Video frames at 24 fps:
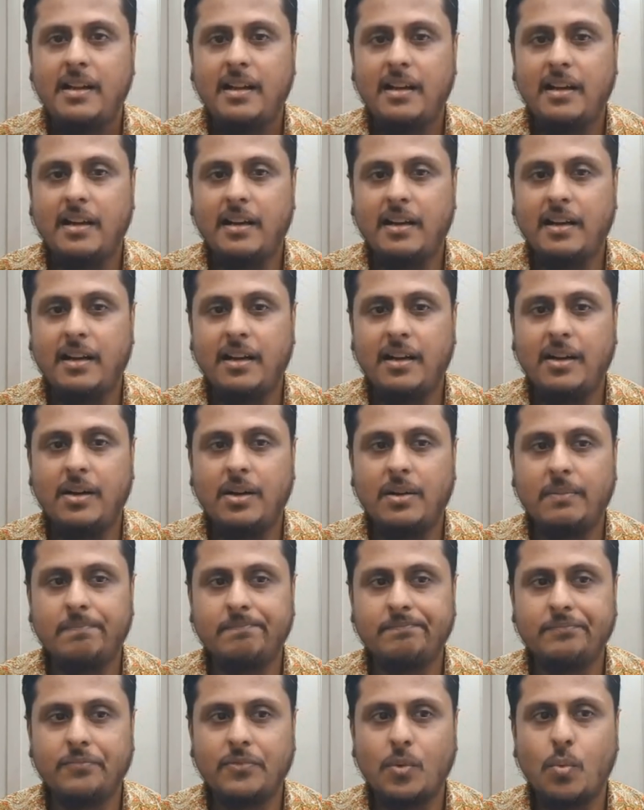uh,
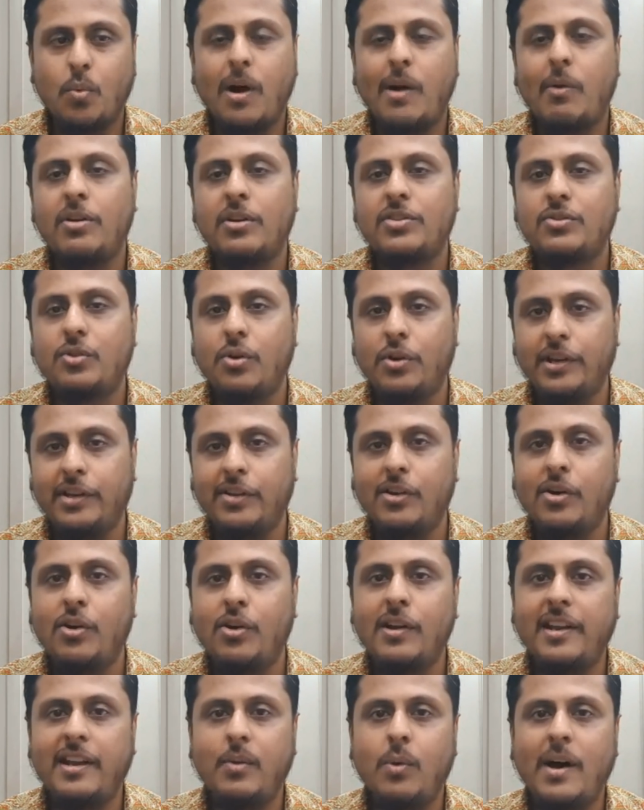what was going
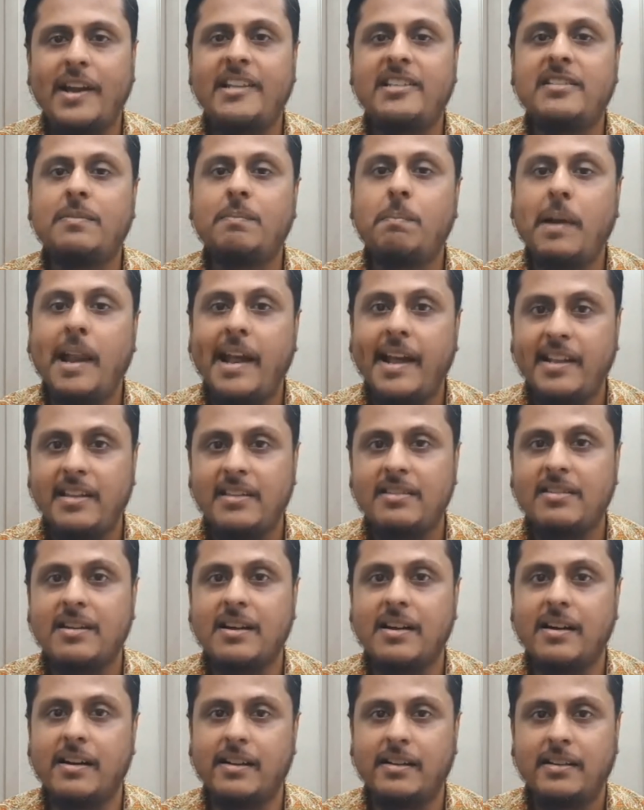on, and what his plans
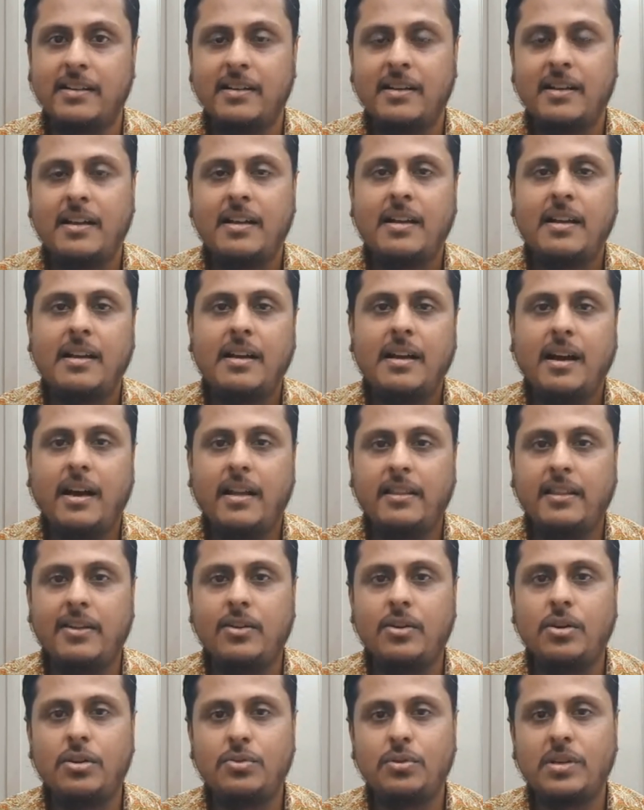are, I
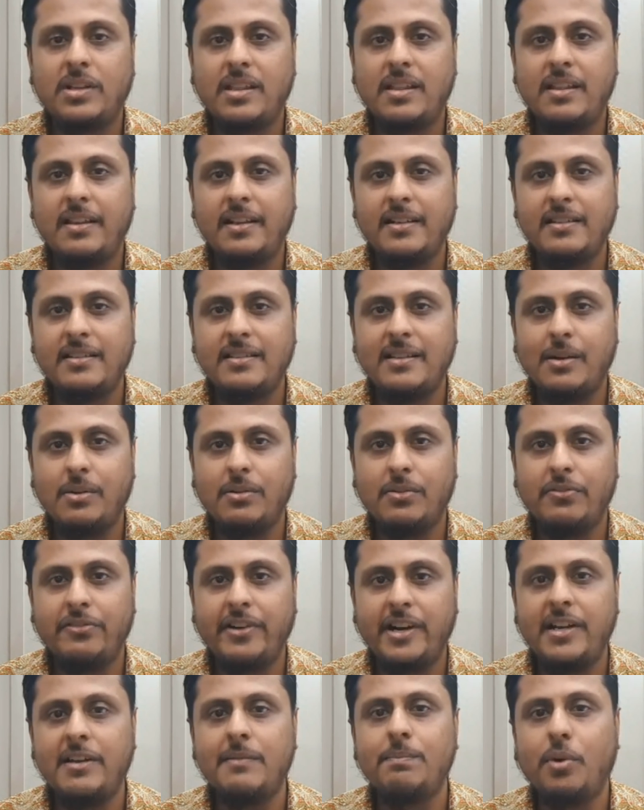think those were things that were
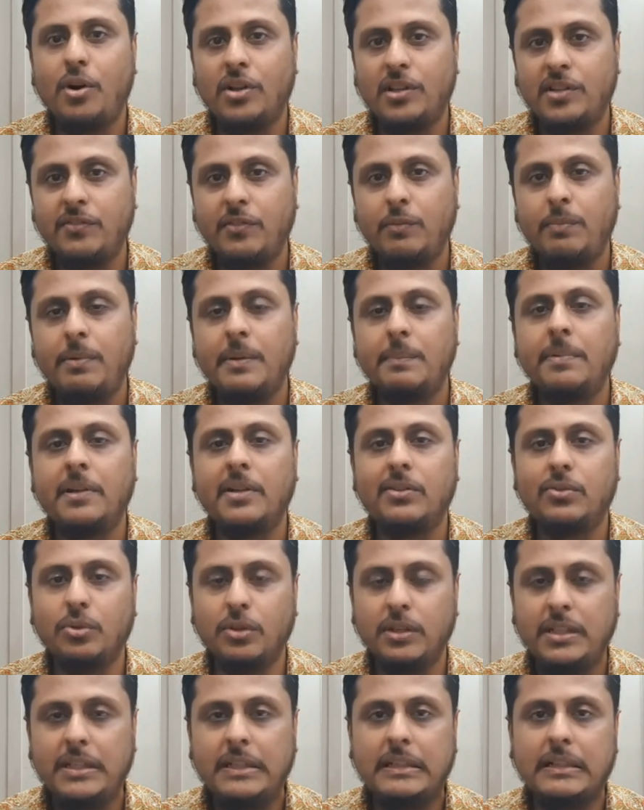very important for people
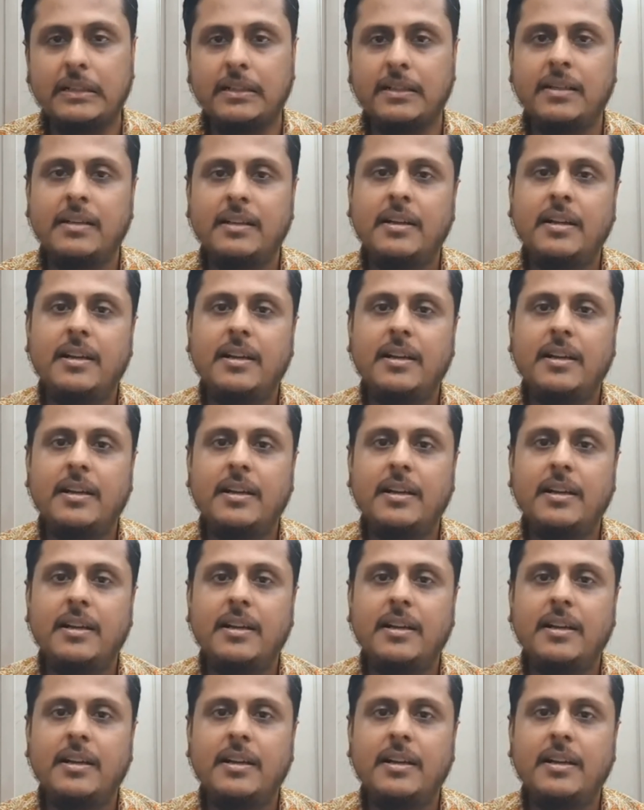to hear.